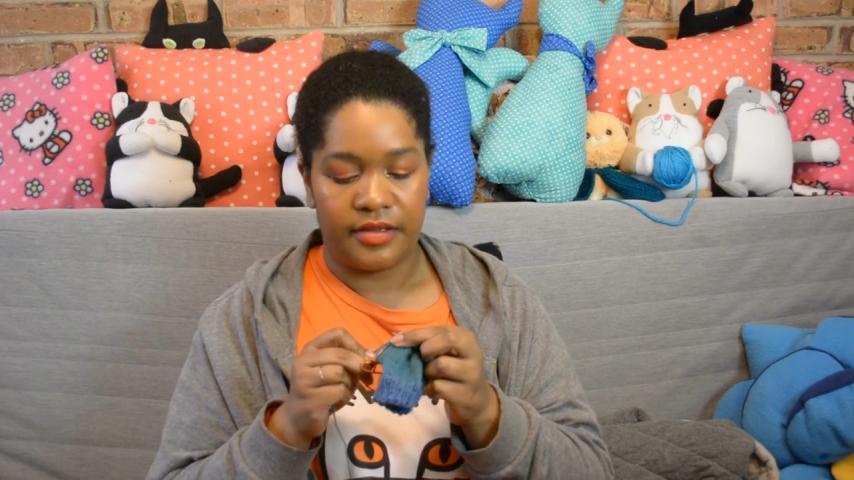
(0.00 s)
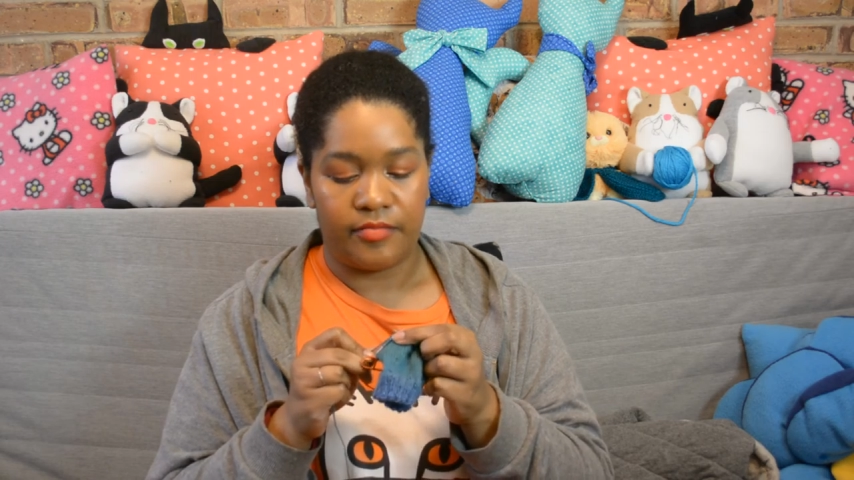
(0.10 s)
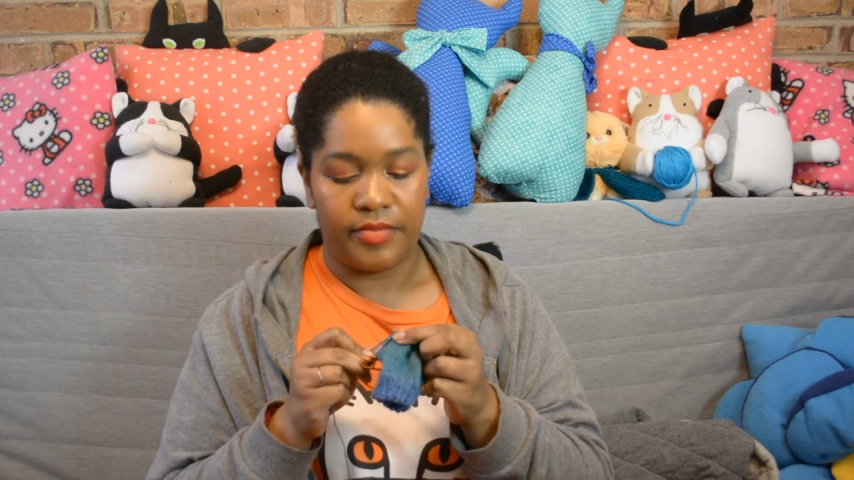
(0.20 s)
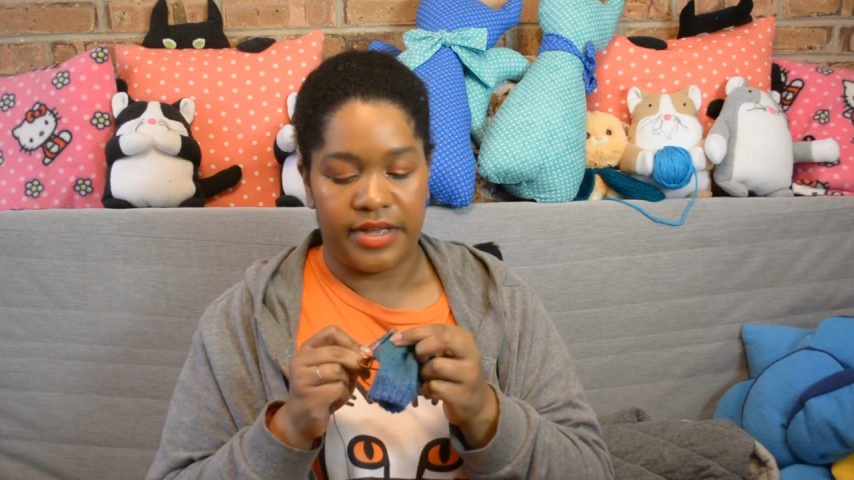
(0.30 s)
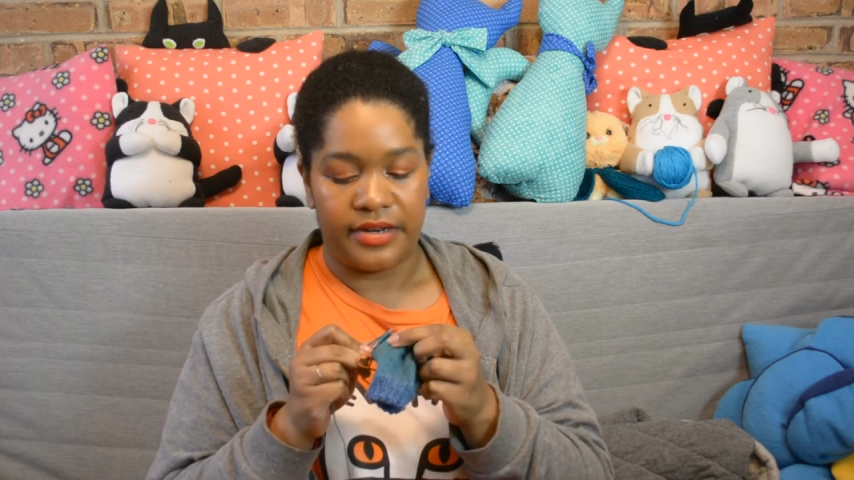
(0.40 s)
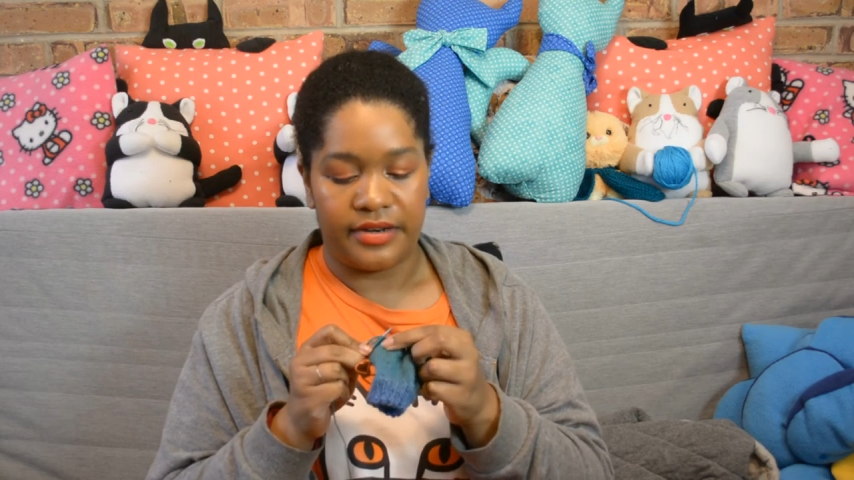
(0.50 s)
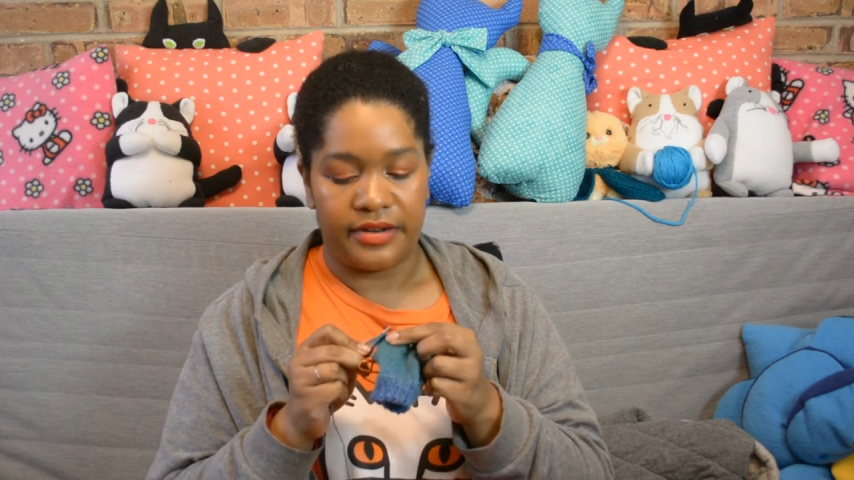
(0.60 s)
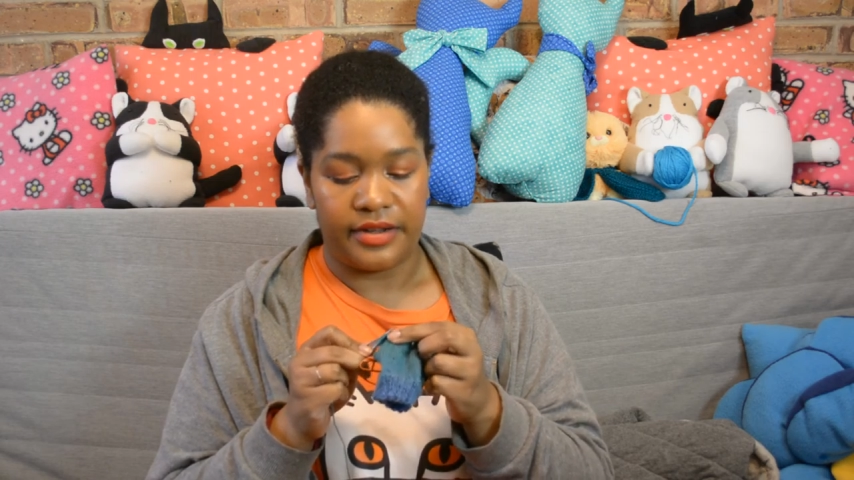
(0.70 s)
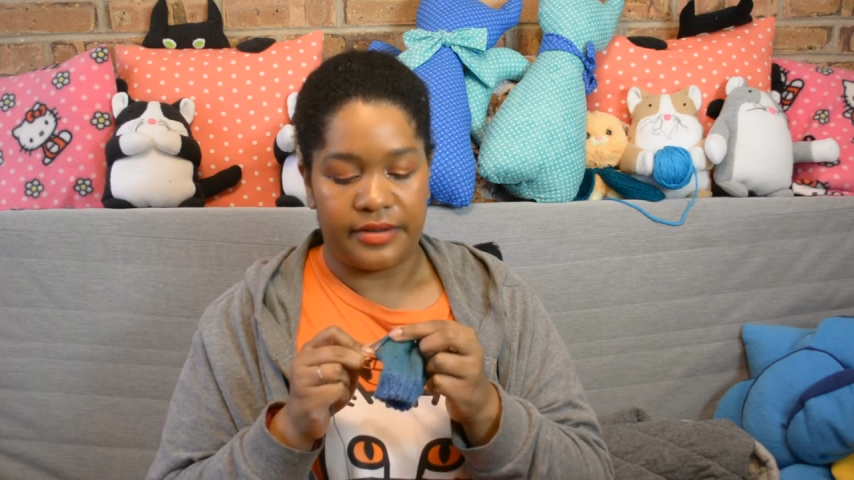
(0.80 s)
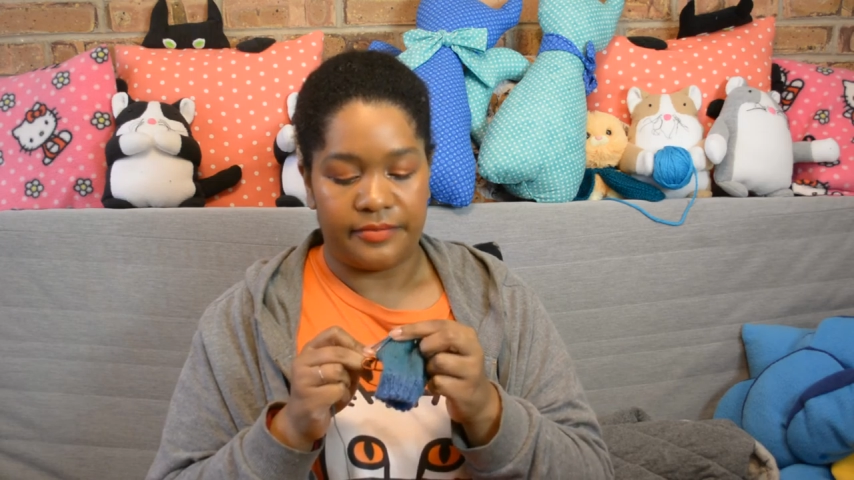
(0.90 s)
but
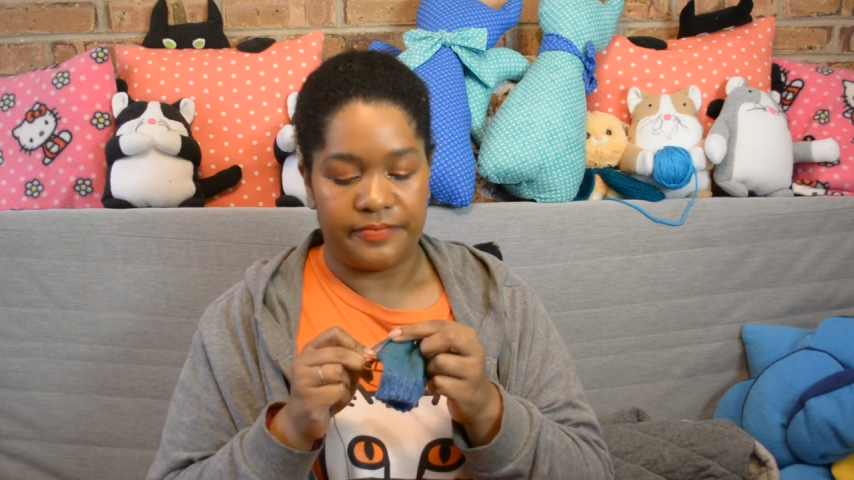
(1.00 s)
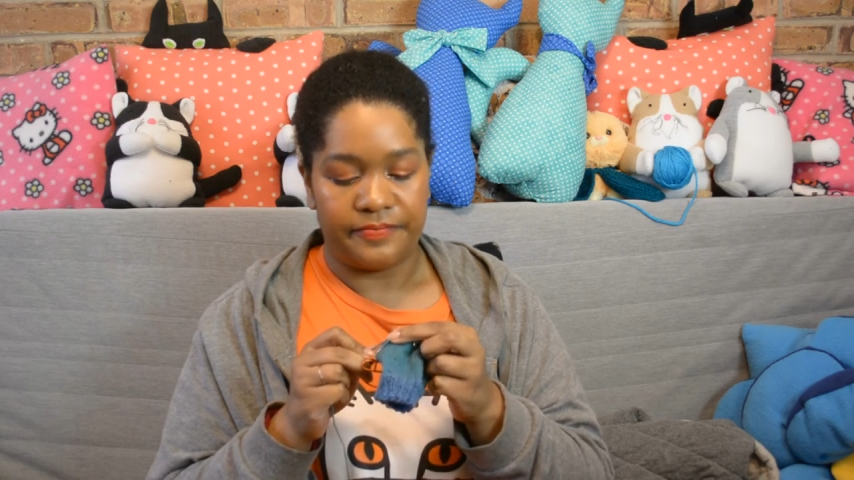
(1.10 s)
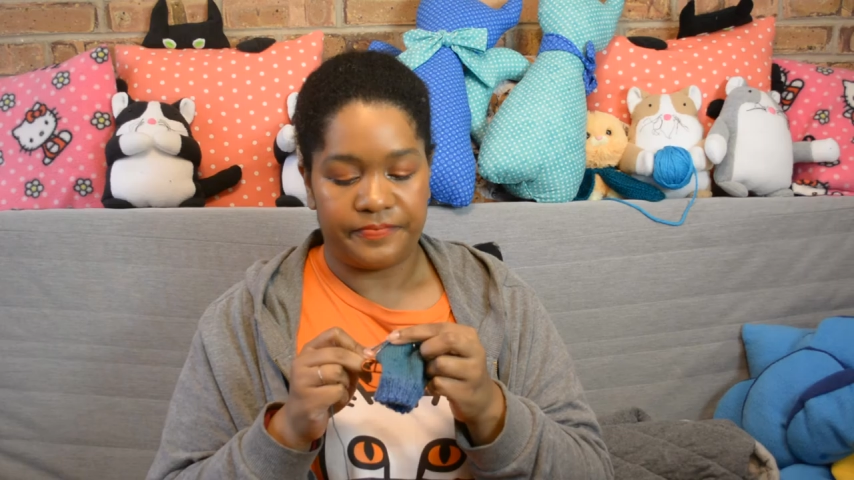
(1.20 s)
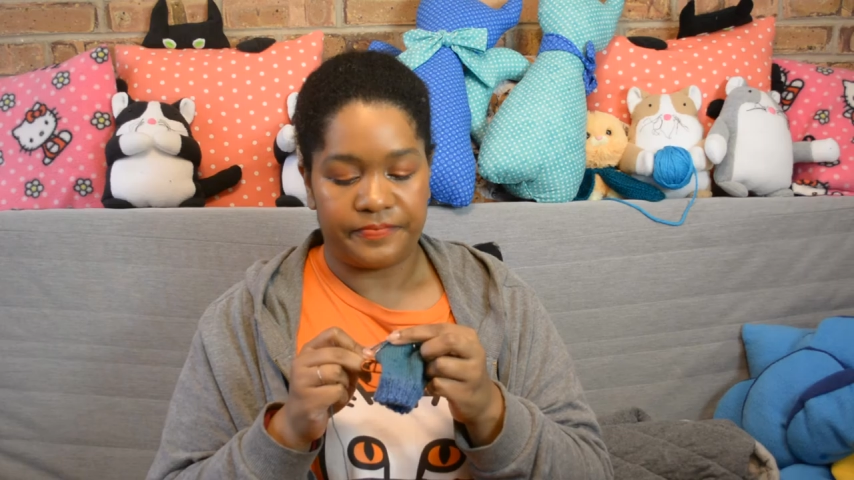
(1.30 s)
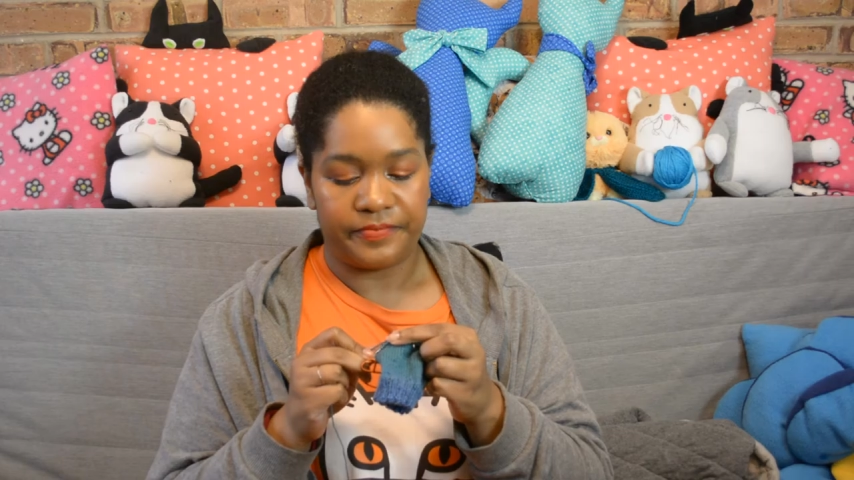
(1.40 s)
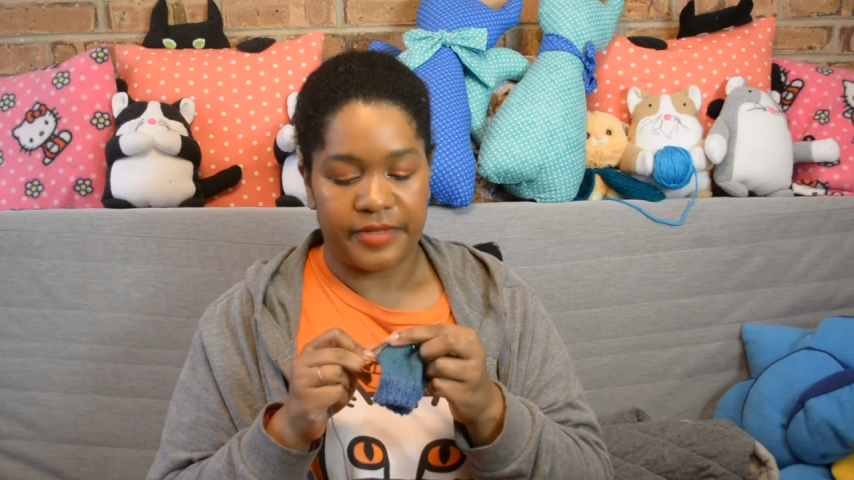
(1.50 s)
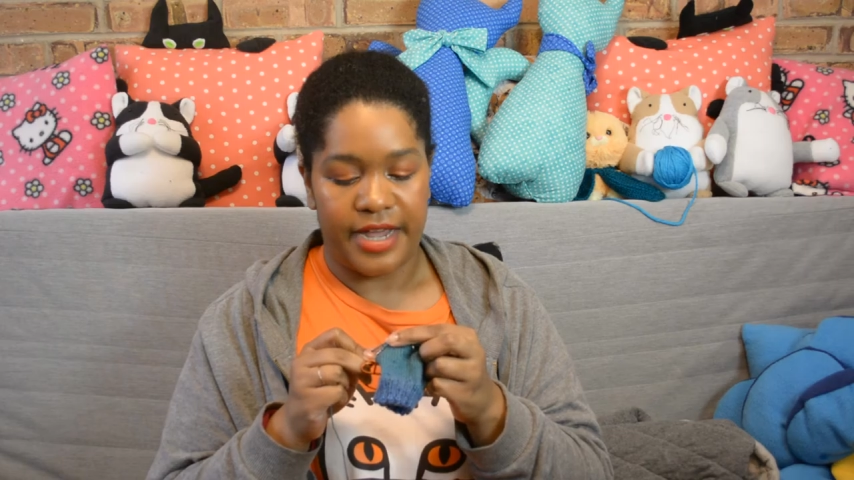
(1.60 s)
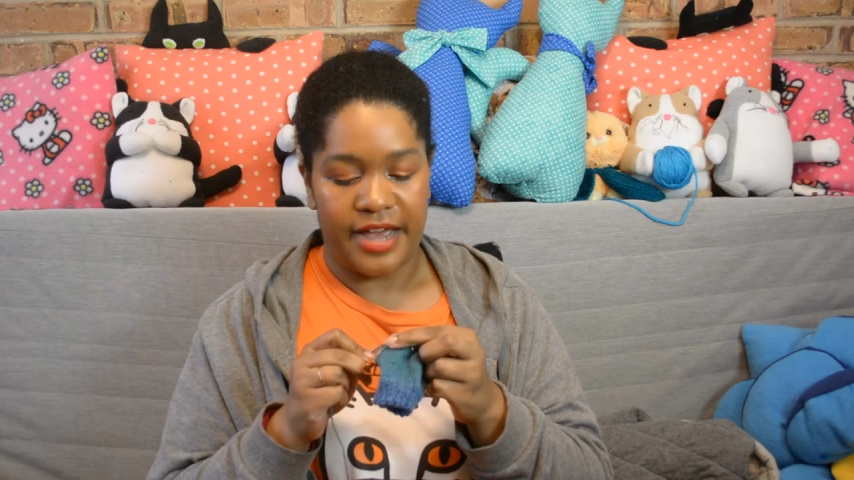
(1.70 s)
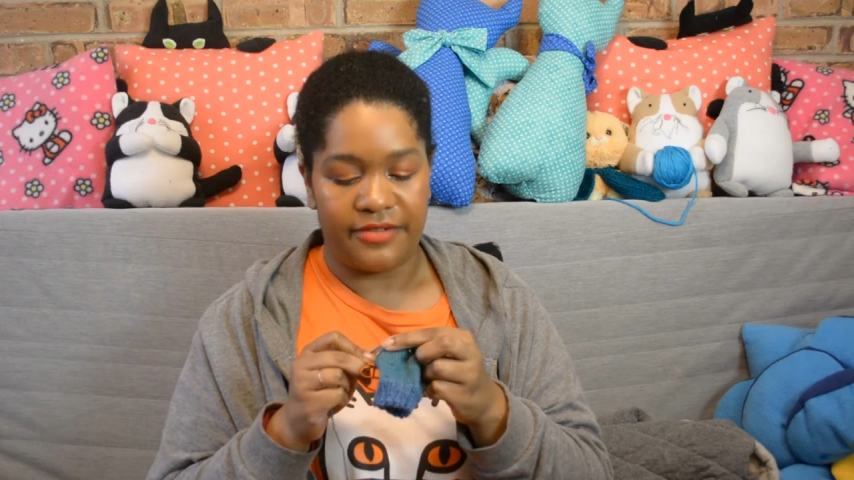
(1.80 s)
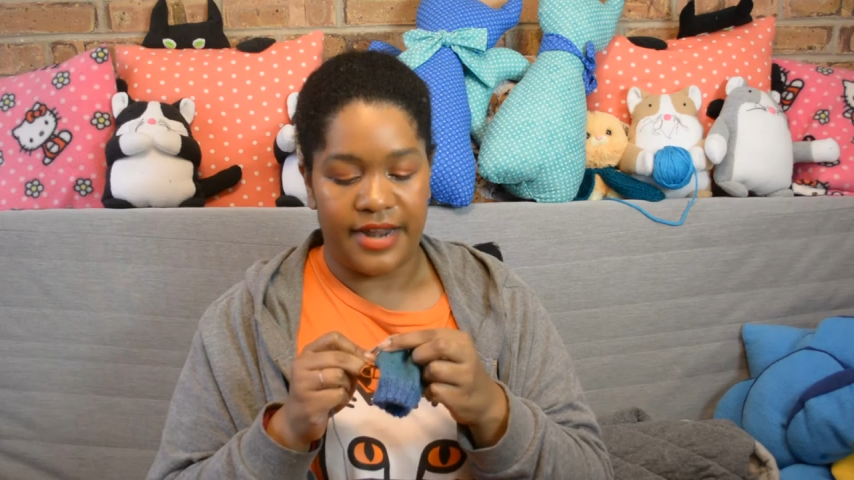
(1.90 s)
um, I
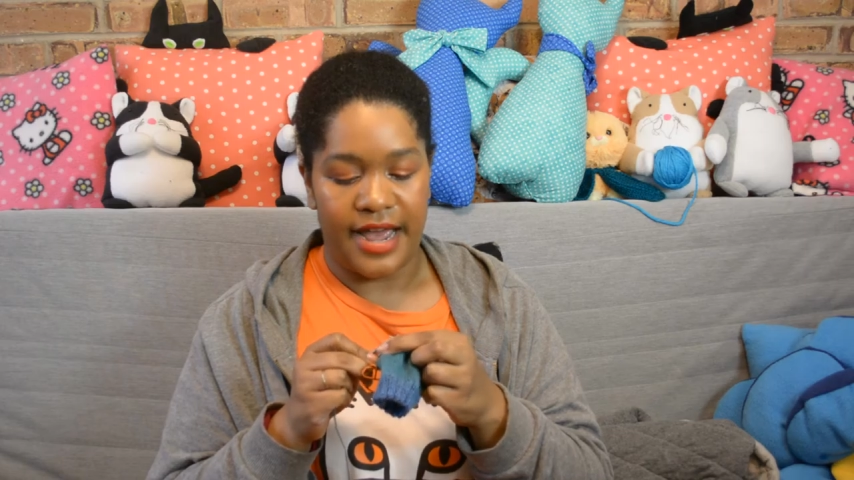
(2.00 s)
haven't